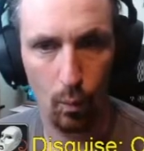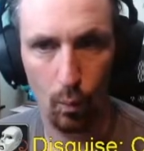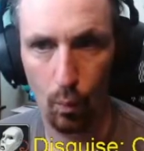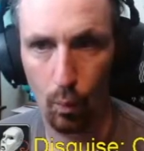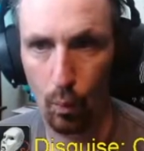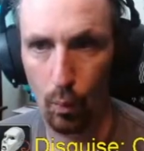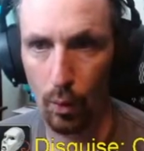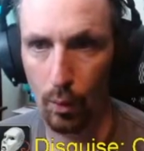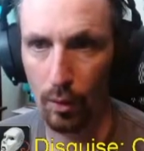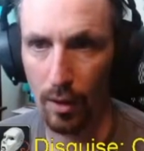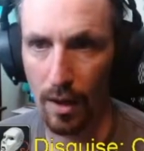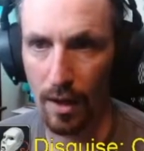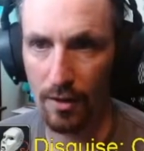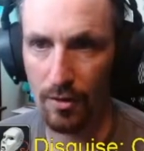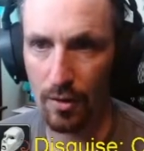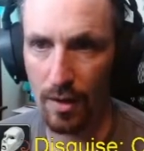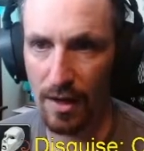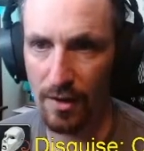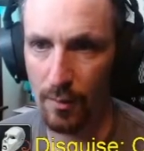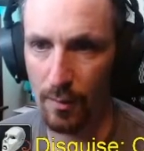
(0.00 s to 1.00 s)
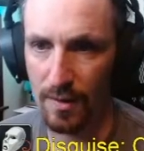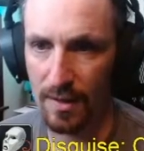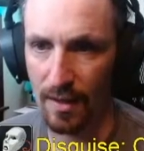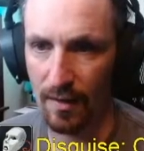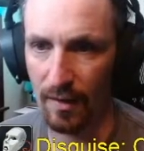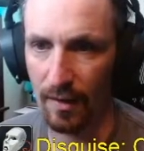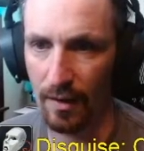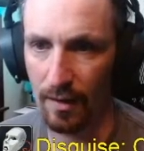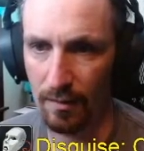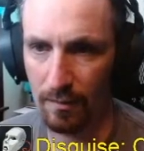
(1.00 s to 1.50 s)
We'll try doing
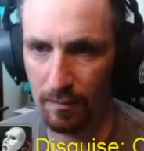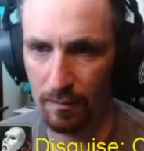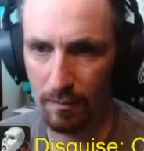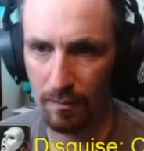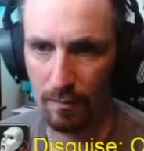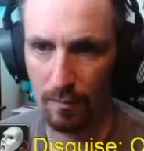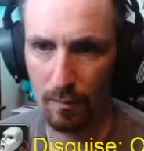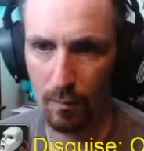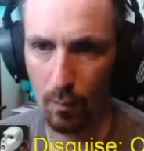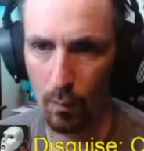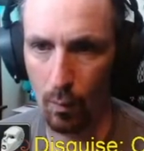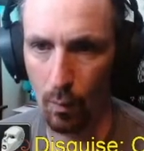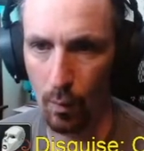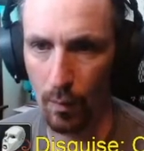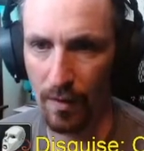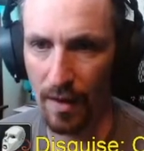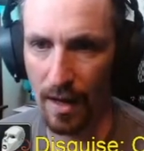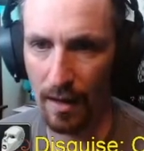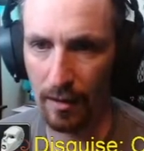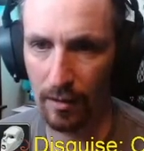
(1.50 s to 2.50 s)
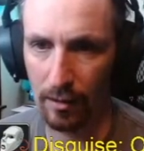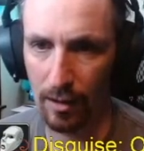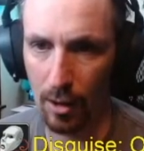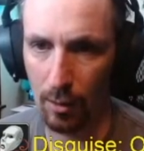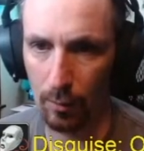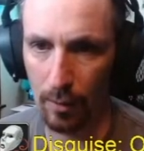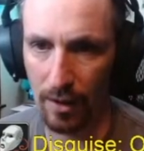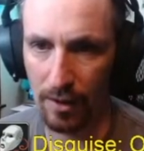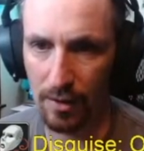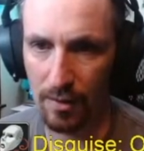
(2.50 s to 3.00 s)
something with that glow
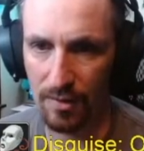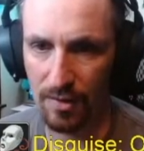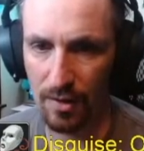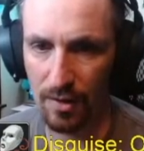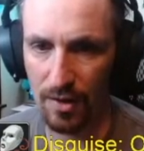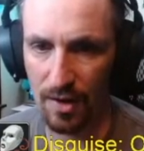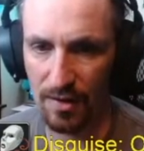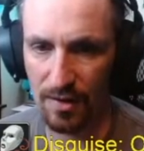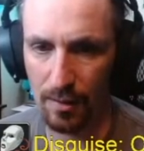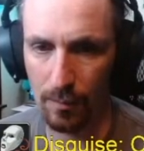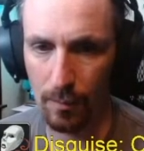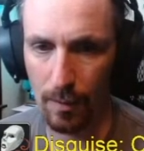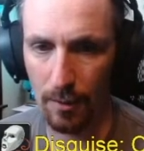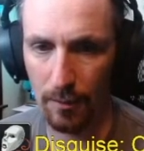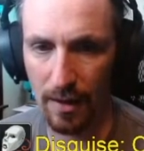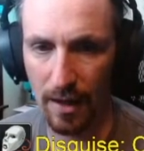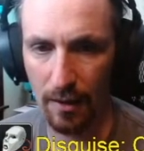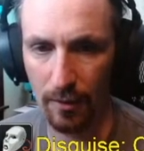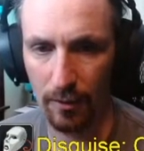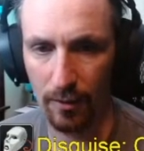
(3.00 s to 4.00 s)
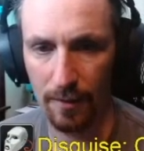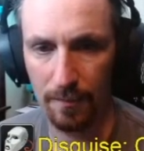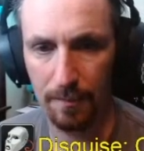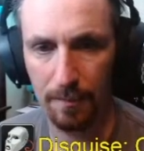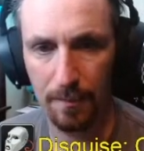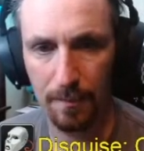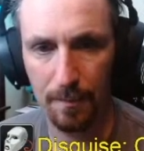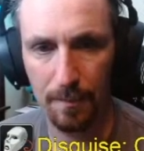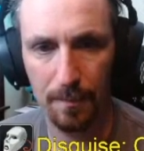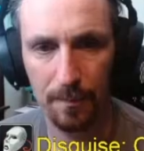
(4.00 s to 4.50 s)
like you suggested, Rauk
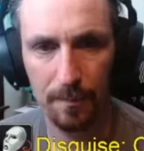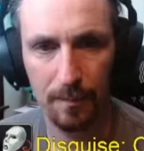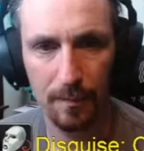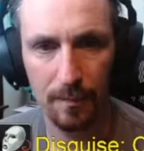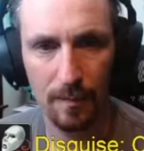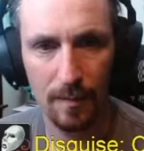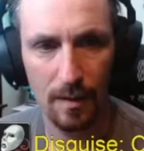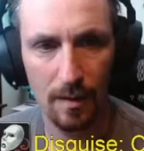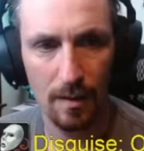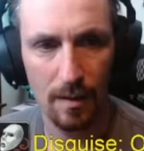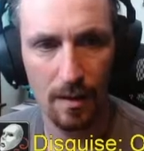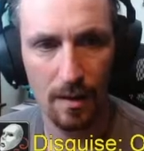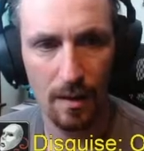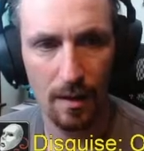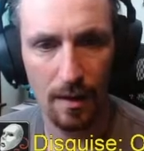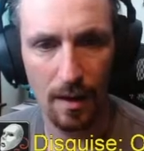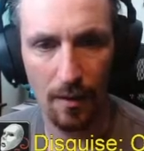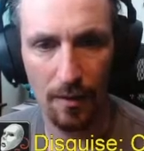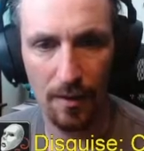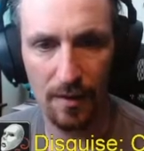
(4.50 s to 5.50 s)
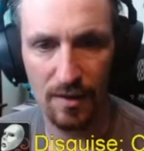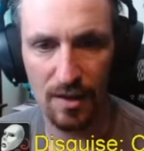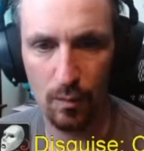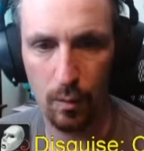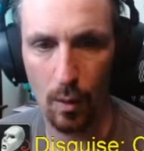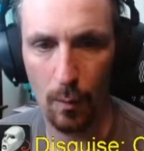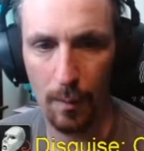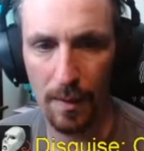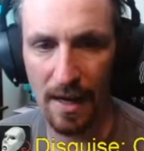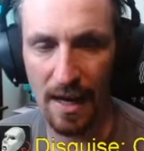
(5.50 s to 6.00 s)
Hangren. Now, this is
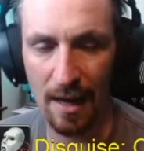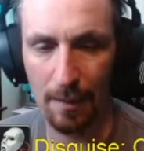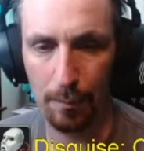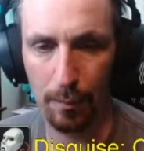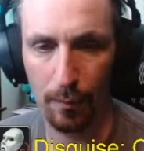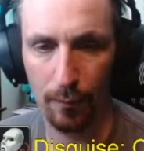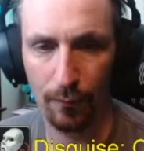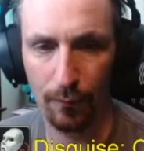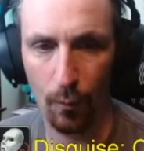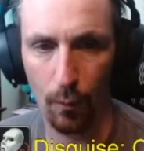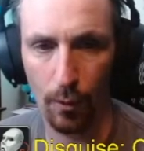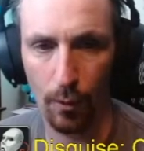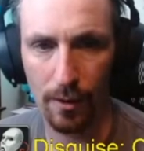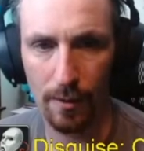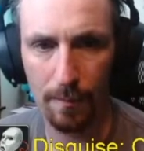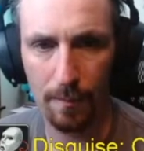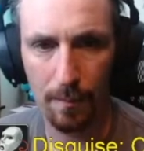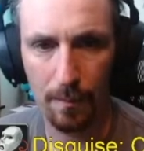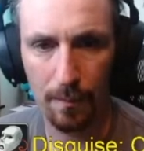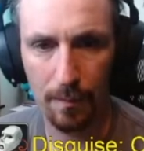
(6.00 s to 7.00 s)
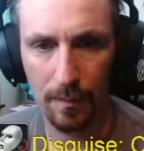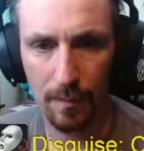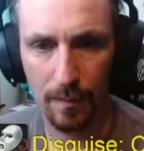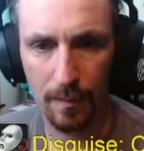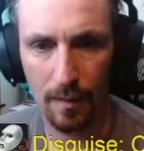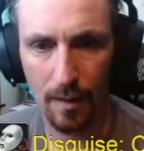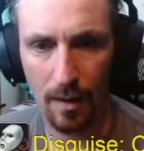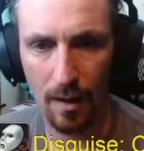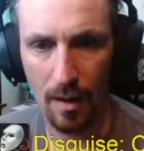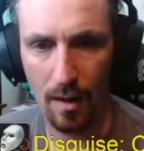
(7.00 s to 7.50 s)
what we had before.
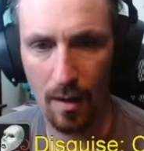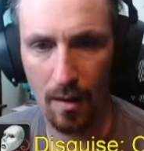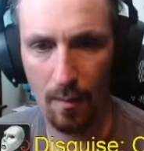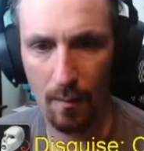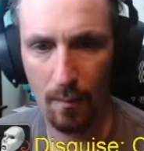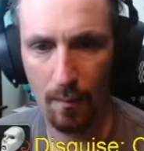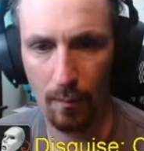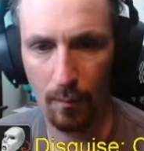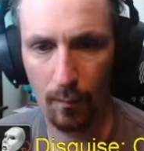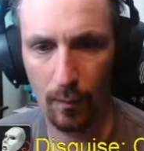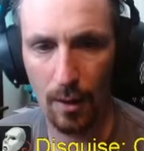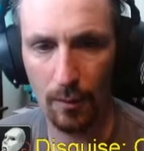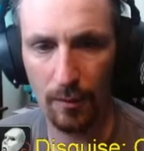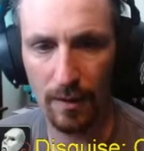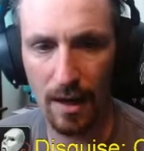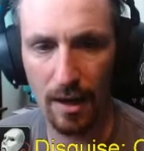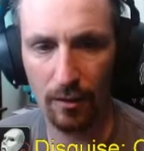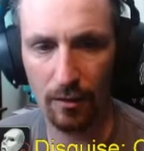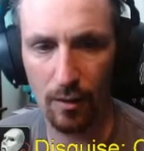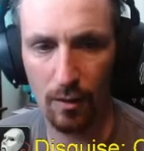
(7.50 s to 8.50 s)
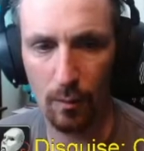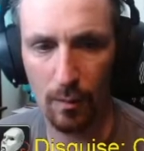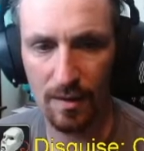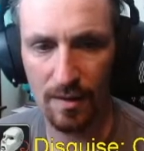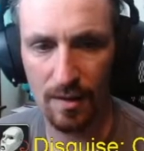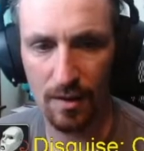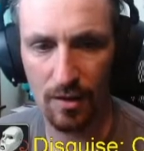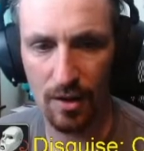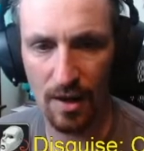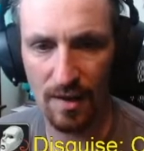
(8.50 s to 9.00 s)
Rauk Hangren was
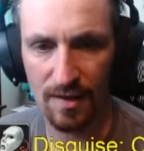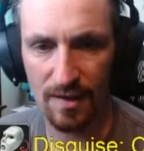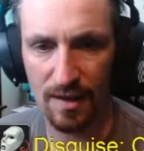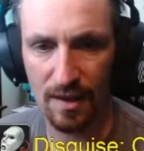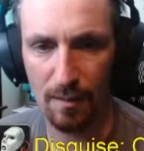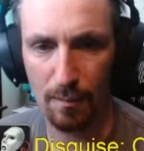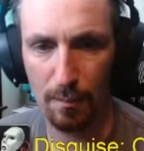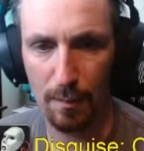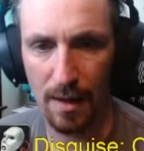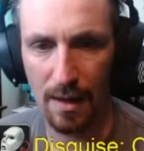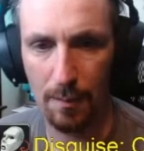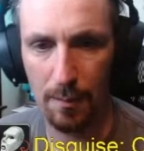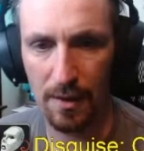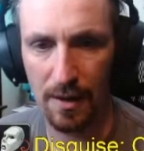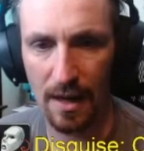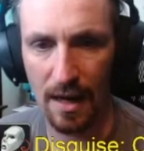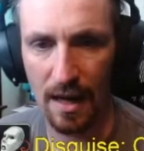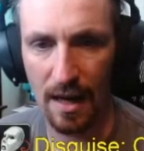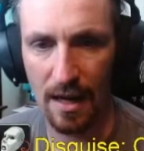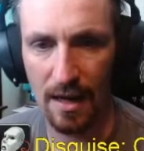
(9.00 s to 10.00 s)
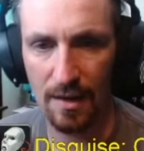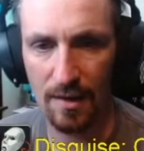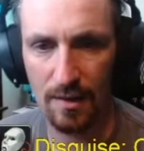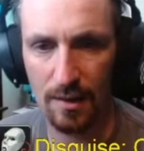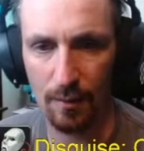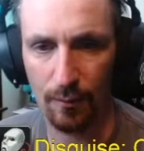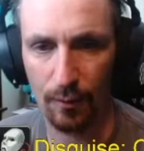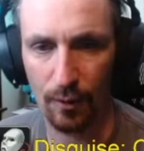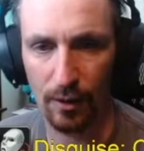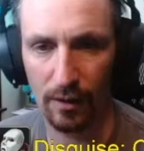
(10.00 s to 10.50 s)
suggesting maybe a
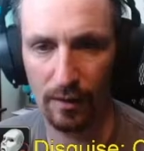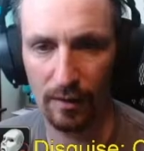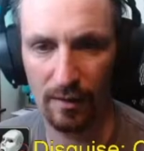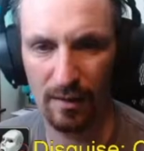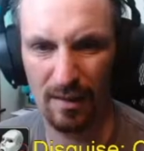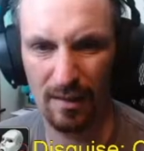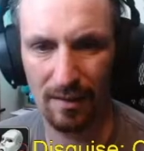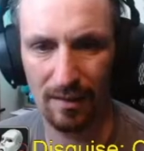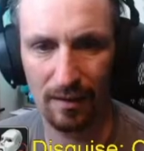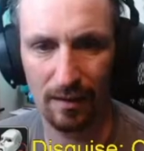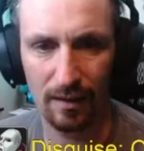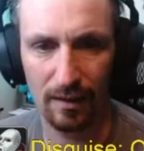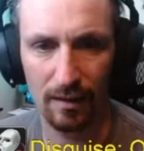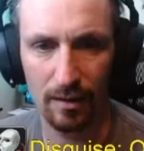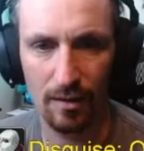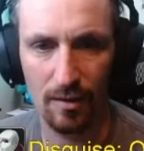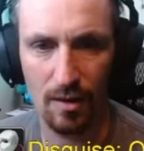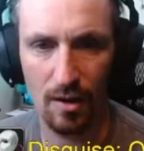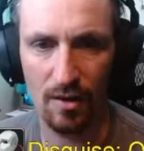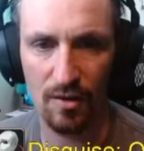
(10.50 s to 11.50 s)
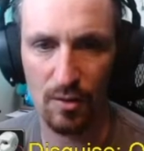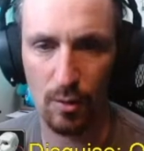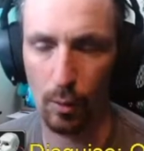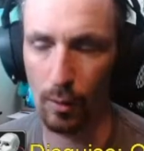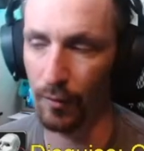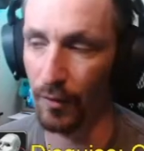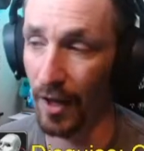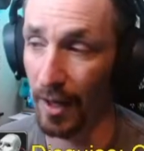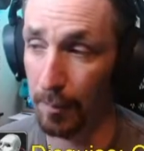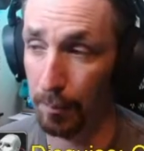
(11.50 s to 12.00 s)
different sort
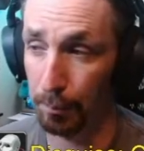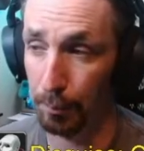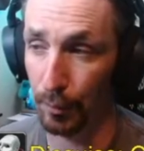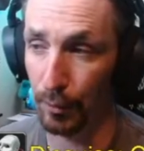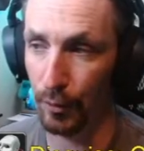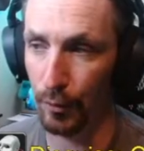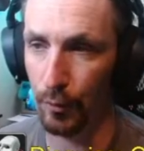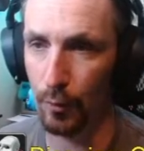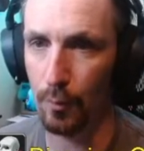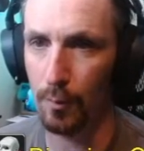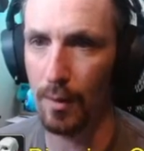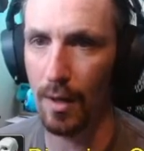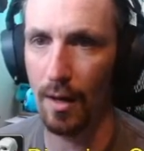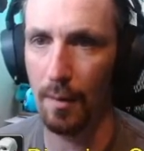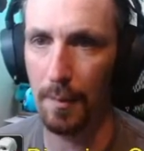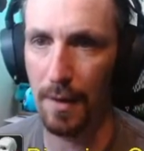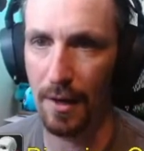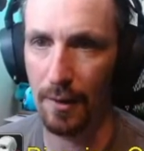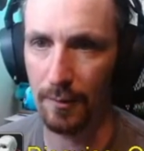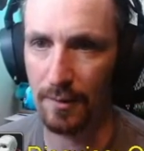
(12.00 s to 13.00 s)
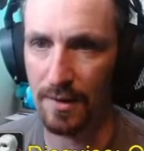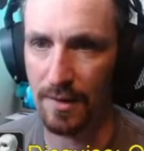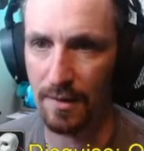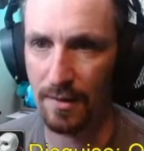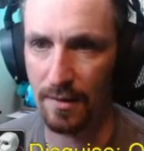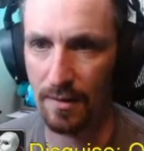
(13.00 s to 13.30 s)
of like bloom amount.